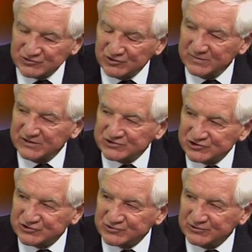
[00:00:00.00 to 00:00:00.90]
should have been
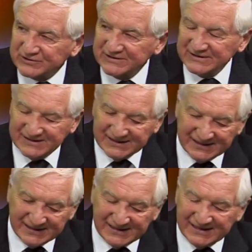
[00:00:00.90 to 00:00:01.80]
chiseled
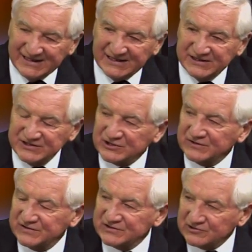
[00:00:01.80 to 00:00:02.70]
uh, and he's
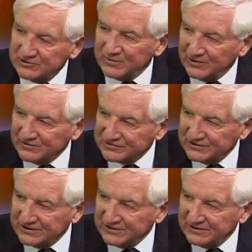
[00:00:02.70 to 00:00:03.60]
got these loopholes
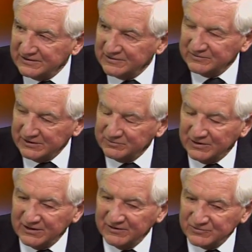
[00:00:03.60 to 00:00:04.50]
now in, in
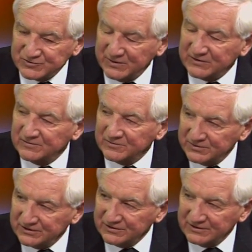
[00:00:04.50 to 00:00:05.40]
my respectful
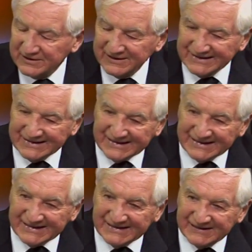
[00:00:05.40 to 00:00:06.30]
opinion
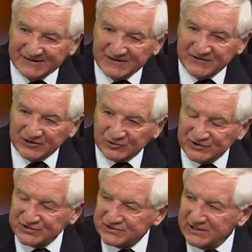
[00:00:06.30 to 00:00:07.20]
uh, the
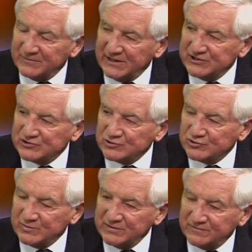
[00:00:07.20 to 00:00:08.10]
cross-examination
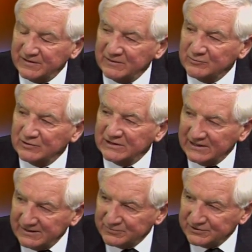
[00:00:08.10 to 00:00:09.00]
should have been far more
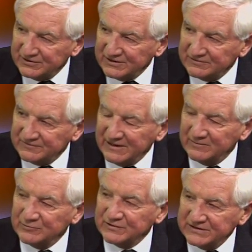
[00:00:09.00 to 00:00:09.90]
elaborate and far
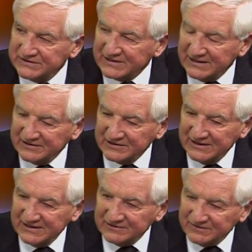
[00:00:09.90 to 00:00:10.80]
more detailed
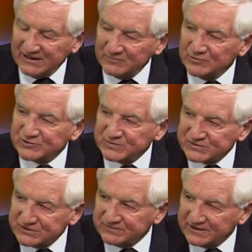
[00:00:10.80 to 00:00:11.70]
far more
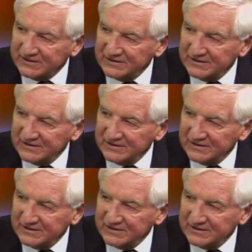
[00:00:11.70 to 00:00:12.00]
specific